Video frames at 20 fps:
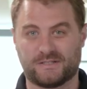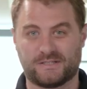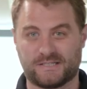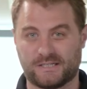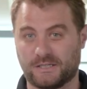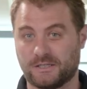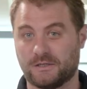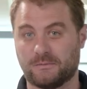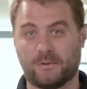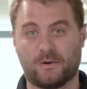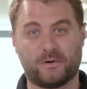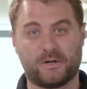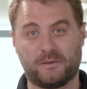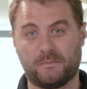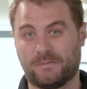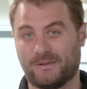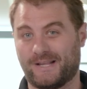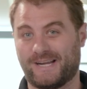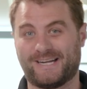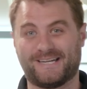ceremony
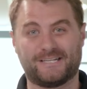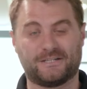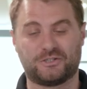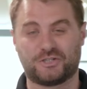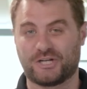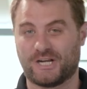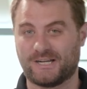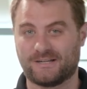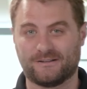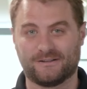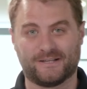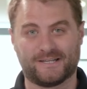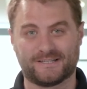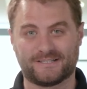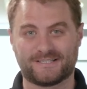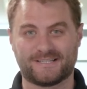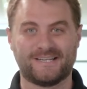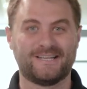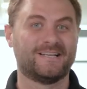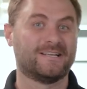planning
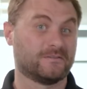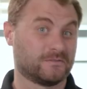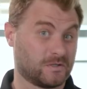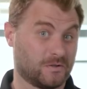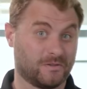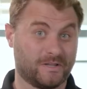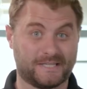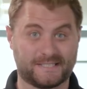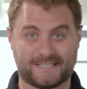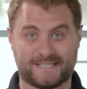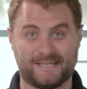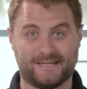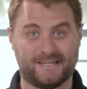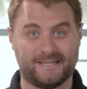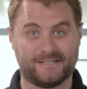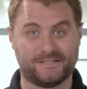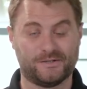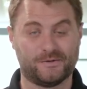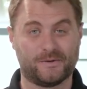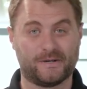checklist, so let's get
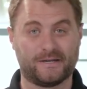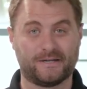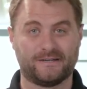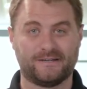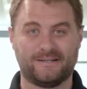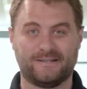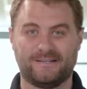into it.